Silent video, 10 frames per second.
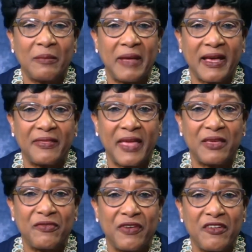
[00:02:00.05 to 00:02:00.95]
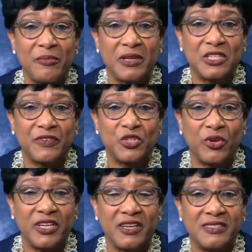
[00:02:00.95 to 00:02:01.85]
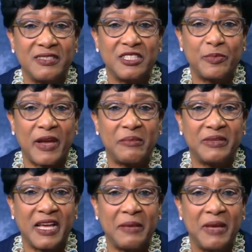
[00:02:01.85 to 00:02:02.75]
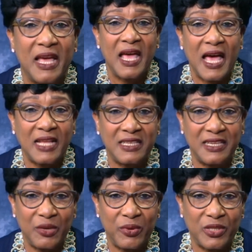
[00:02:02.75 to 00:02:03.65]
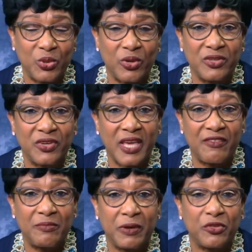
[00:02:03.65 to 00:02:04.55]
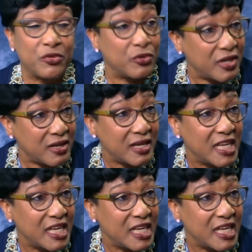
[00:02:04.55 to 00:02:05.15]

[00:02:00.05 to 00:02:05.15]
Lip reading: back, and thank you very much for joining us. This is Prime Time, and today we are talking to Kevin Petrona.